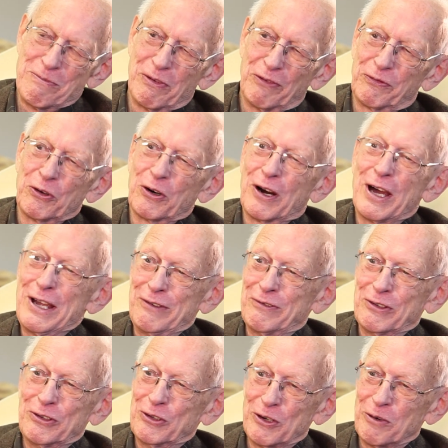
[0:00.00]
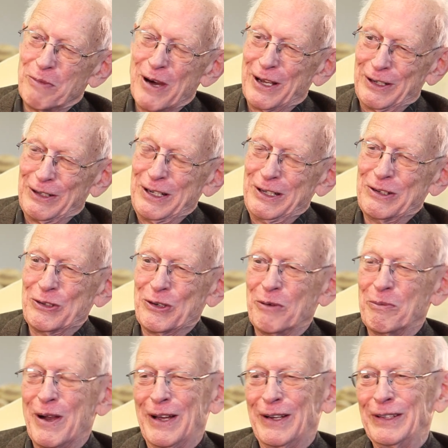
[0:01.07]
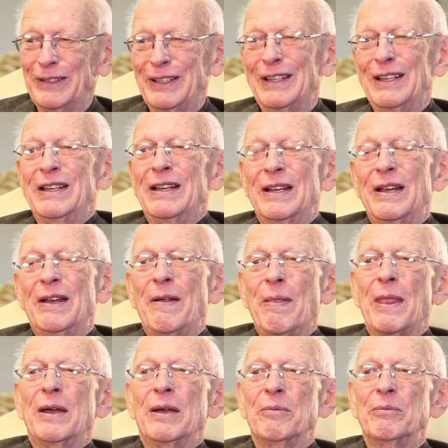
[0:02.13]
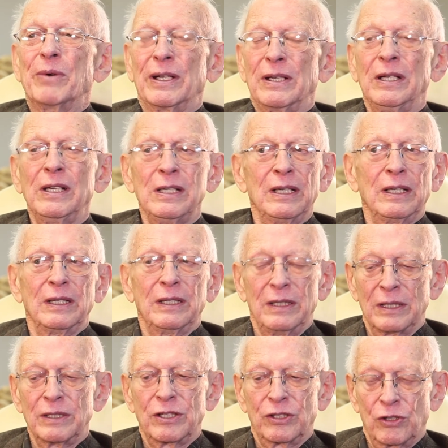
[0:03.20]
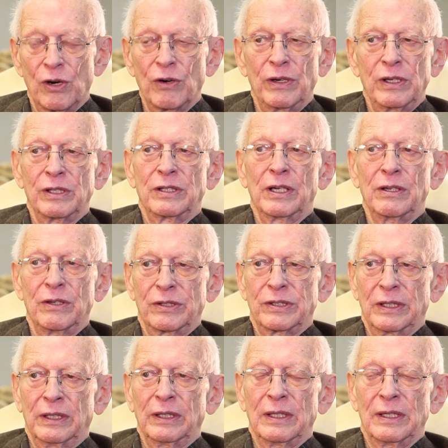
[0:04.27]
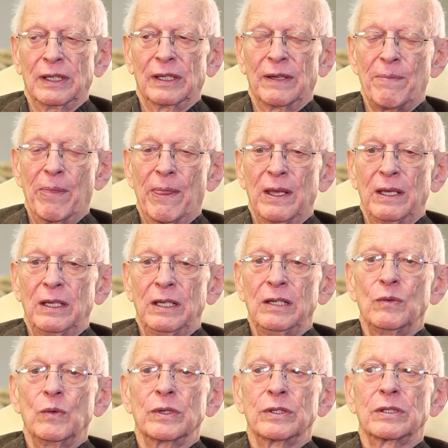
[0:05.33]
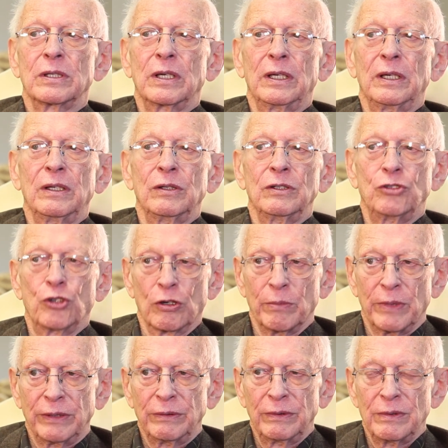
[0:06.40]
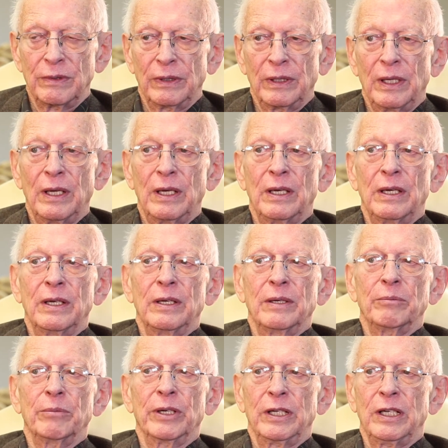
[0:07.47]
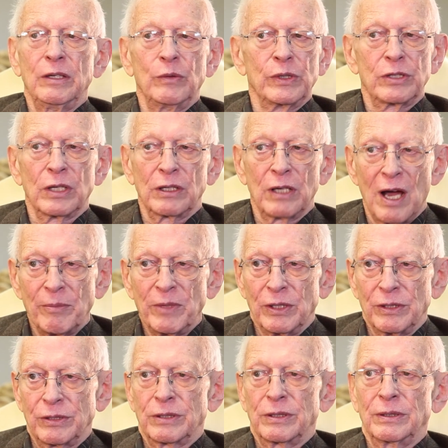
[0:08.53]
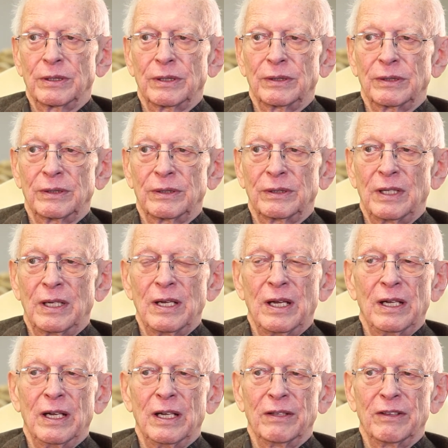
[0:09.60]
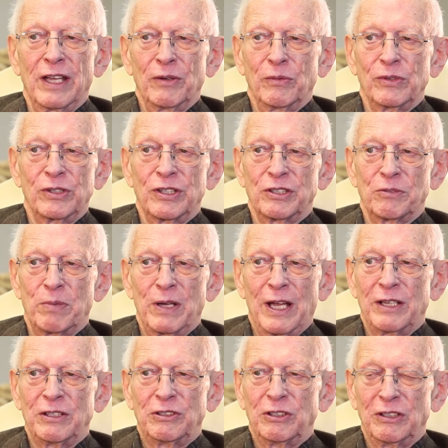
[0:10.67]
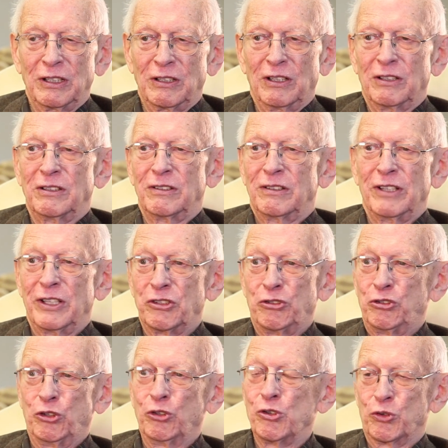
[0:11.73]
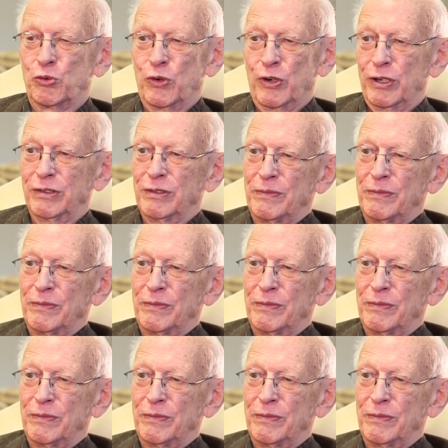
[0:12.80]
before I even knew about it, he knew about it. But he, his story is interesting. Uh, he was a German, but he was a communist. And that was as bad to Hitler as Jews were.